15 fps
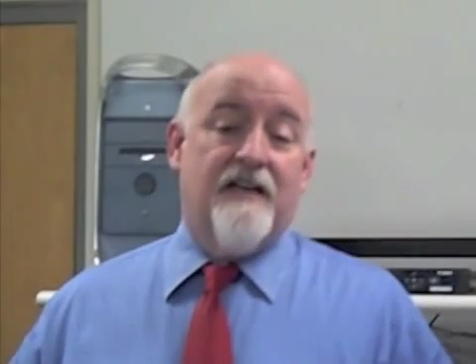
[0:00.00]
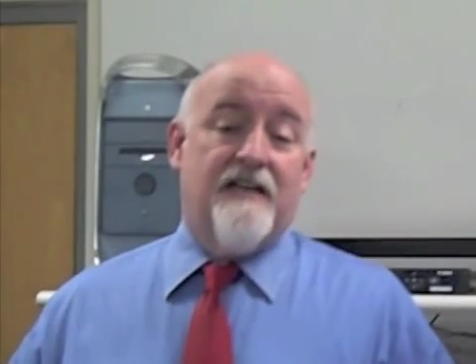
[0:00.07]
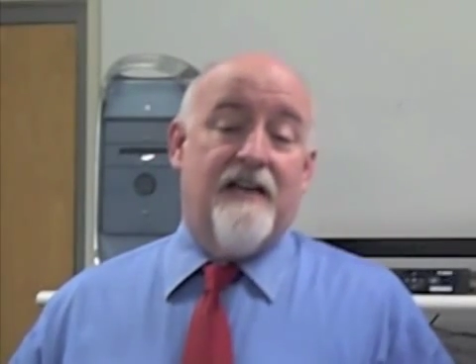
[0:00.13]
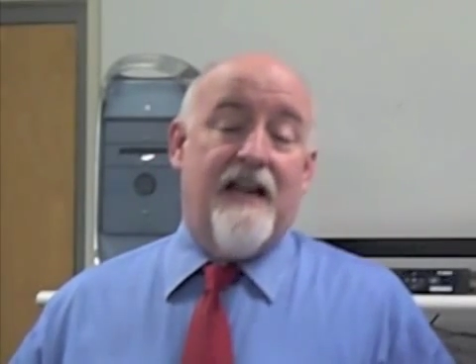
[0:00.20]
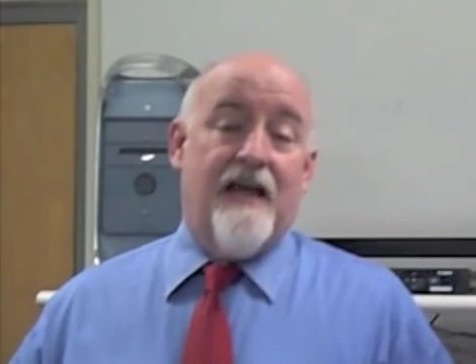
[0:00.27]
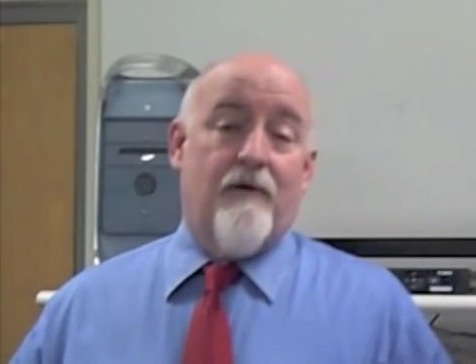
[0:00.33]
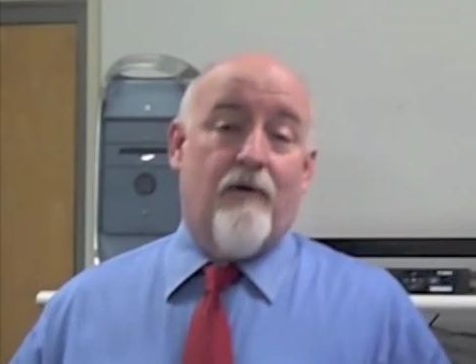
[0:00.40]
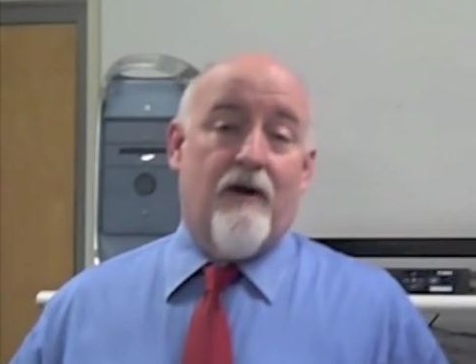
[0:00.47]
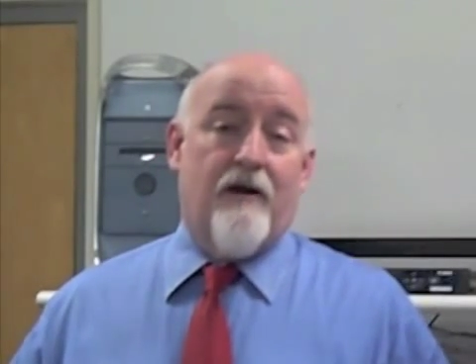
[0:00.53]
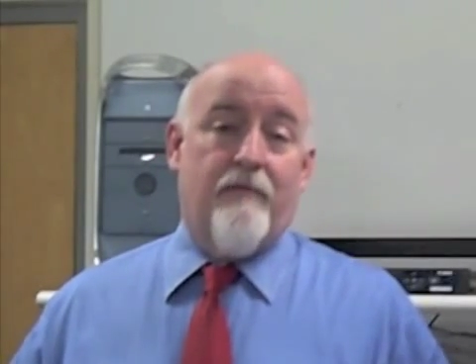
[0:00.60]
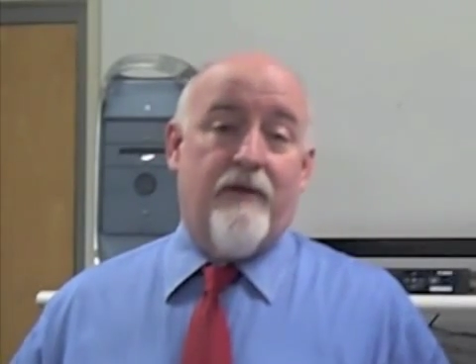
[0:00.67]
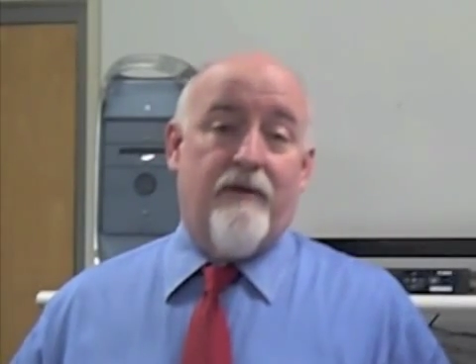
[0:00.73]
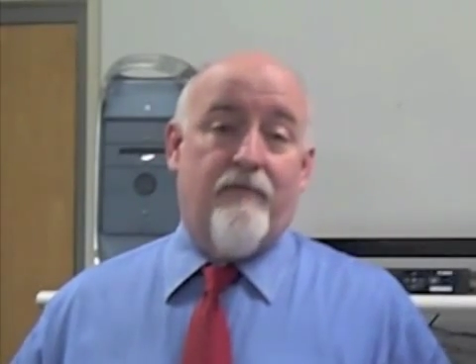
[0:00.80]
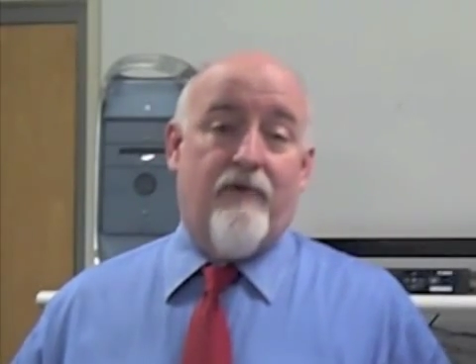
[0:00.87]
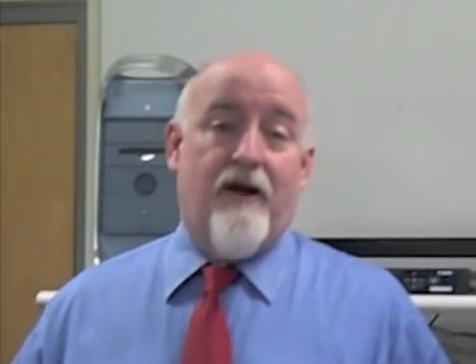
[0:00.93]
Today we're going
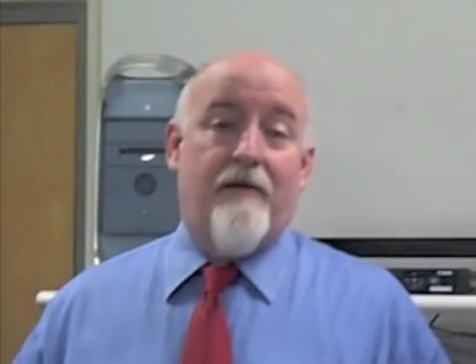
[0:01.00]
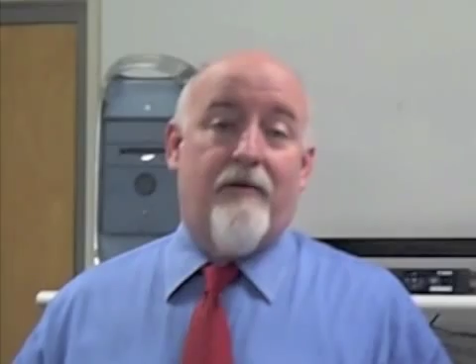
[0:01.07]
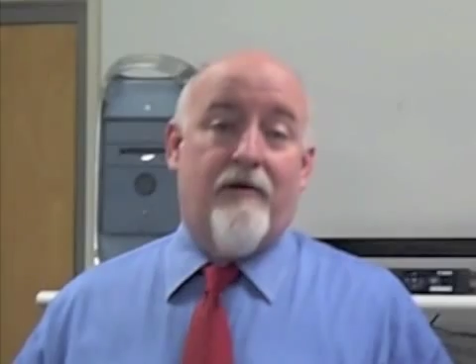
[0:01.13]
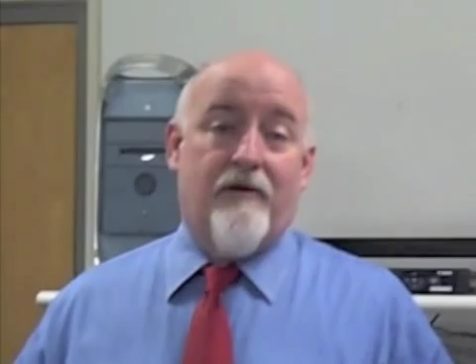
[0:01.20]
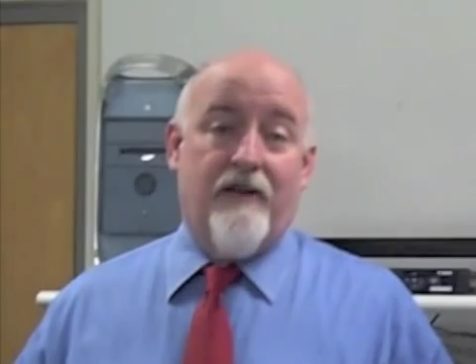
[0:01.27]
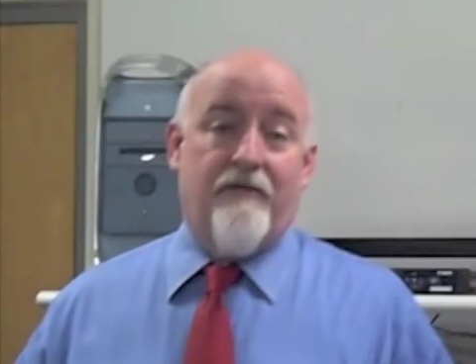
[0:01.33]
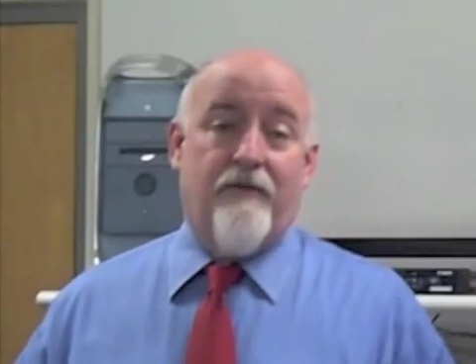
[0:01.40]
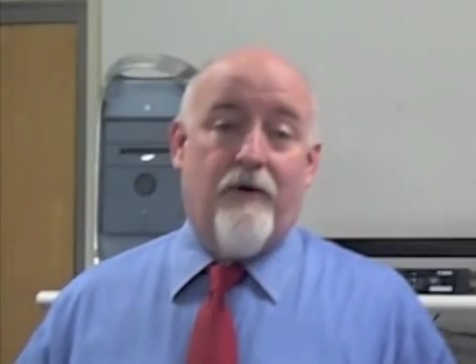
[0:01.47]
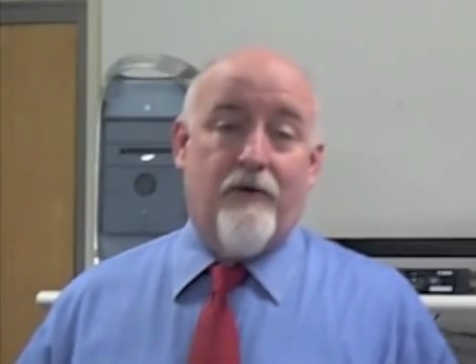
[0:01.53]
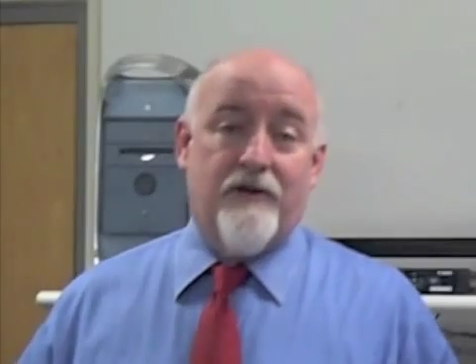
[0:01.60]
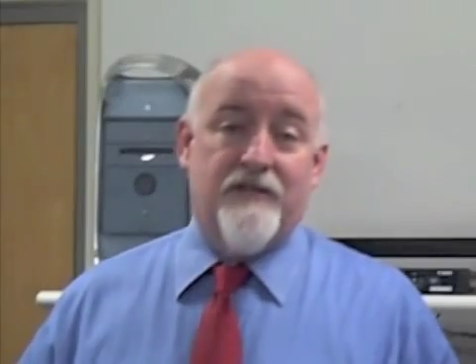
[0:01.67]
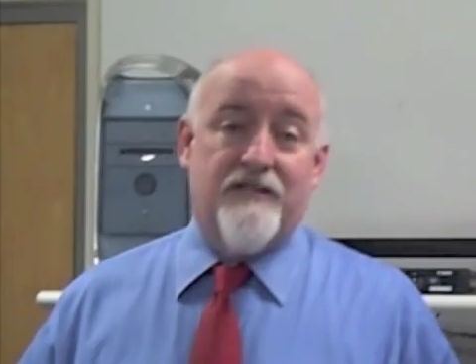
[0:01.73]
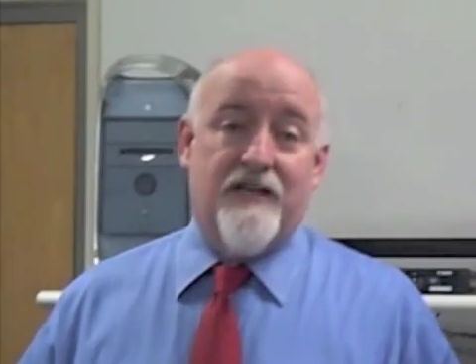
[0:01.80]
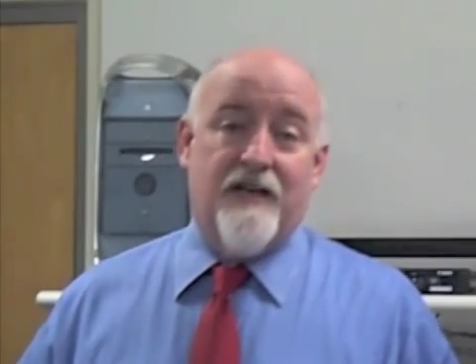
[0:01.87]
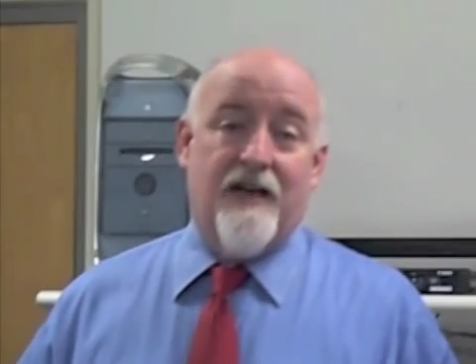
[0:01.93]
to be primarily
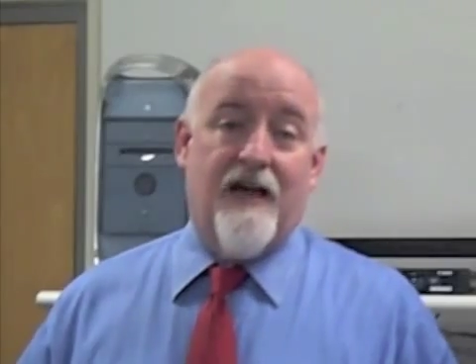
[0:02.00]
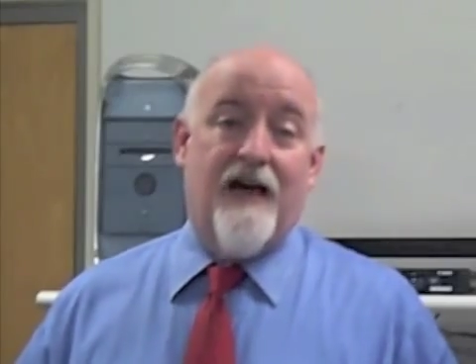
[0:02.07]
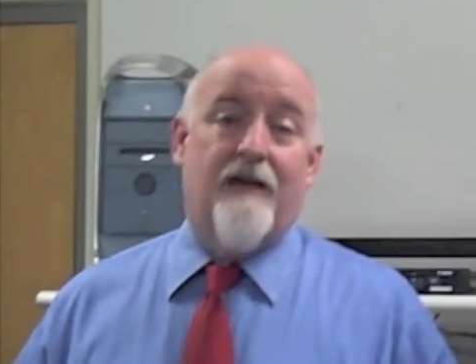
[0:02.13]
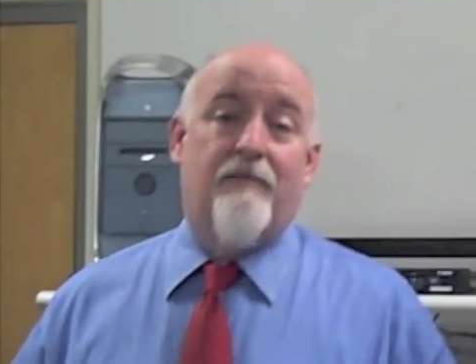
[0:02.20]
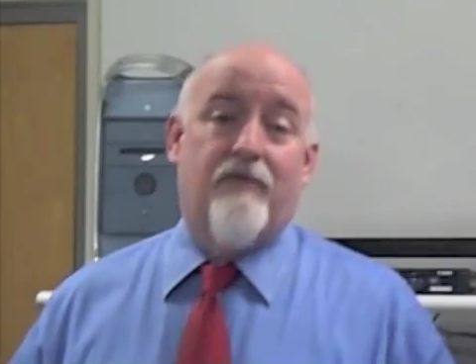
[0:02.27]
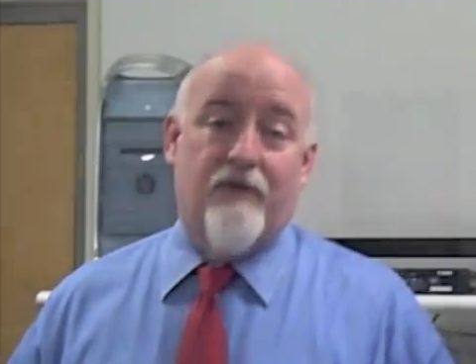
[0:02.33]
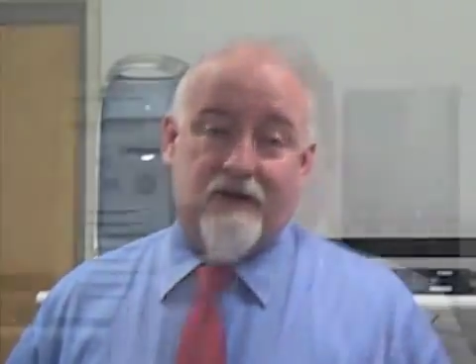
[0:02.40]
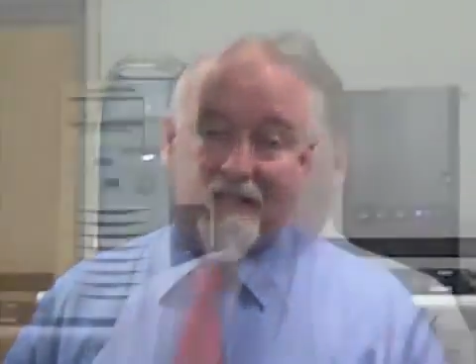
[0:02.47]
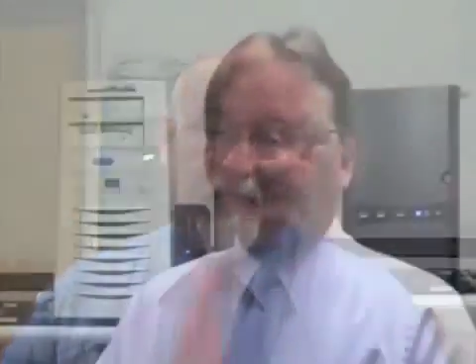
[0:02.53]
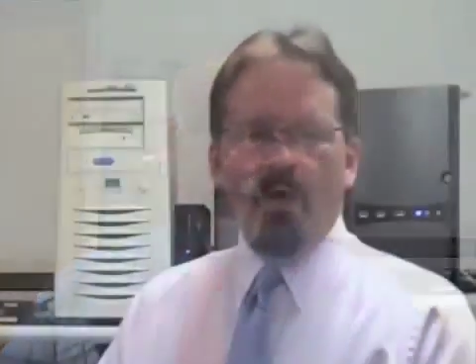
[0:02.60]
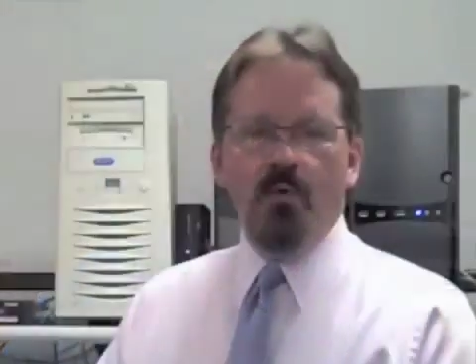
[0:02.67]
focusing on printing.